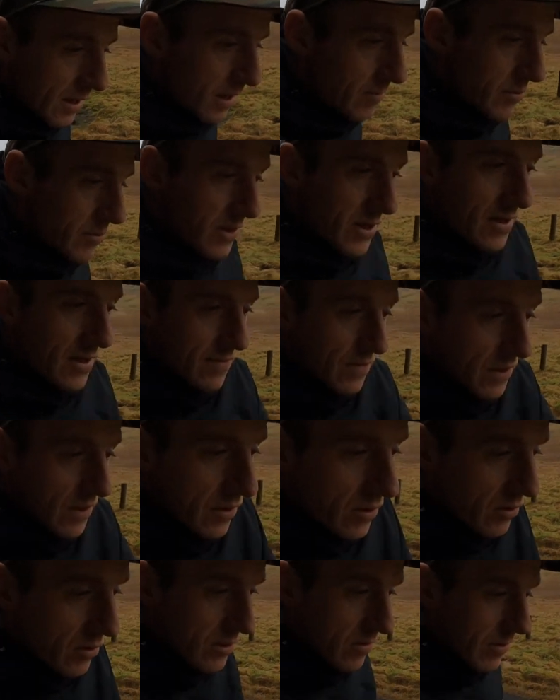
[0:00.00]
I believe
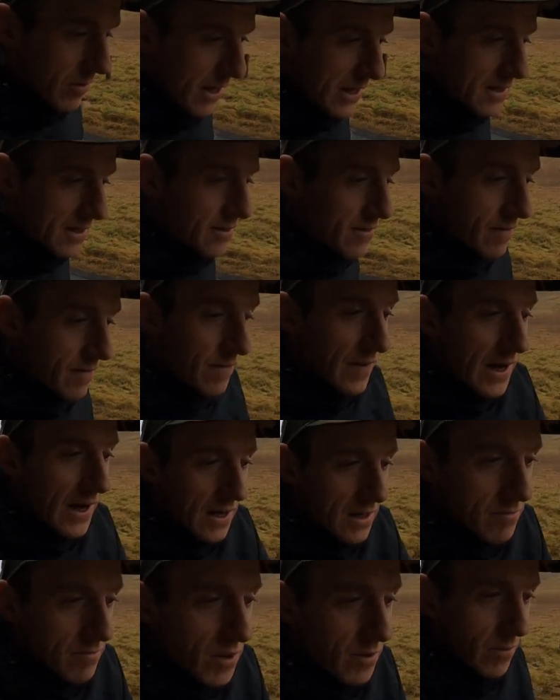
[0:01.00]
the old abandoned
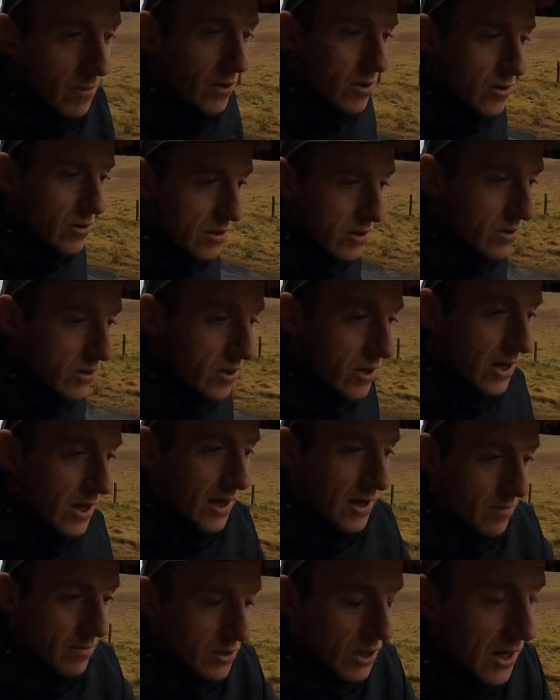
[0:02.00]
farm that we're going to look
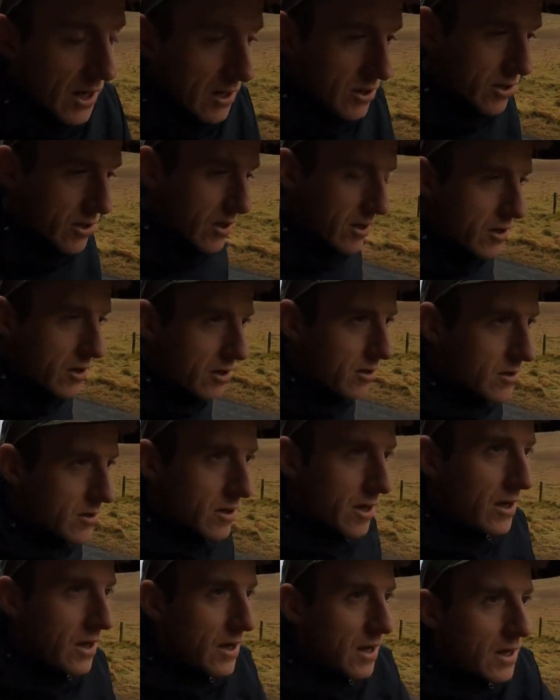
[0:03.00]
at was actually
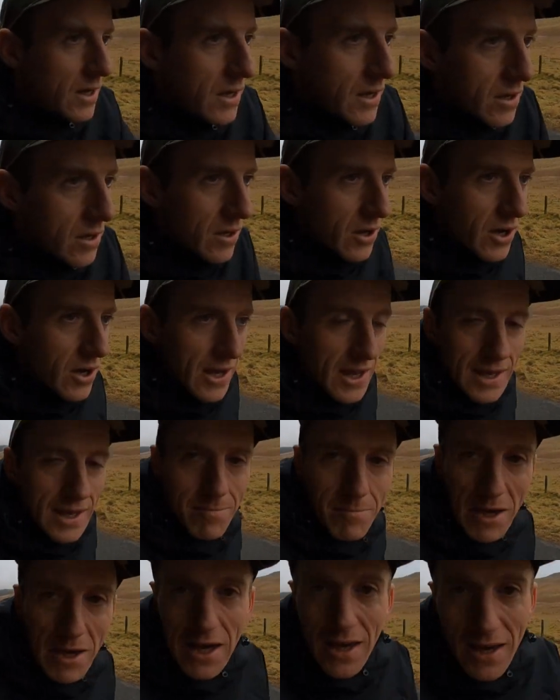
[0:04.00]
called
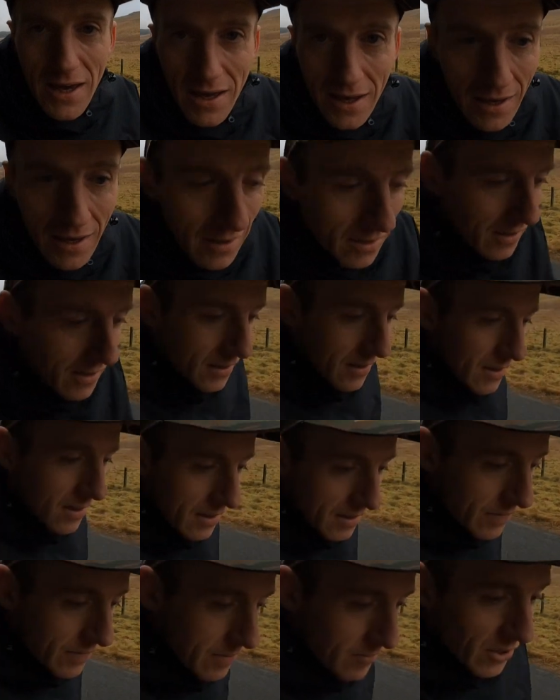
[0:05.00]
Craig Meichy,
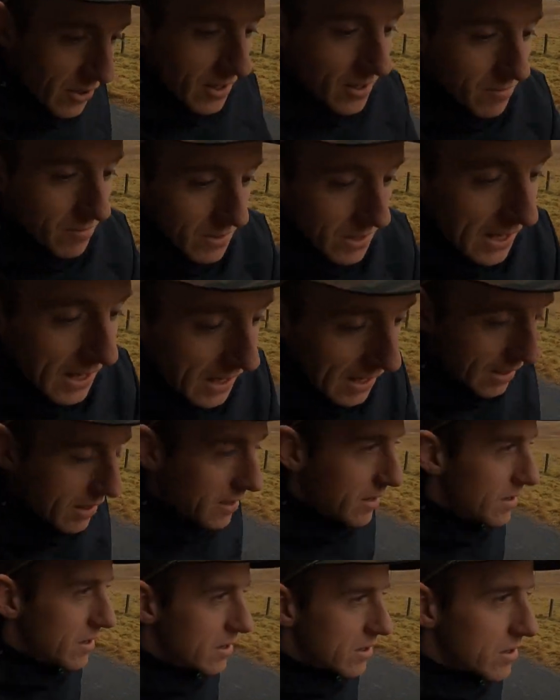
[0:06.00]
if I'm right with that.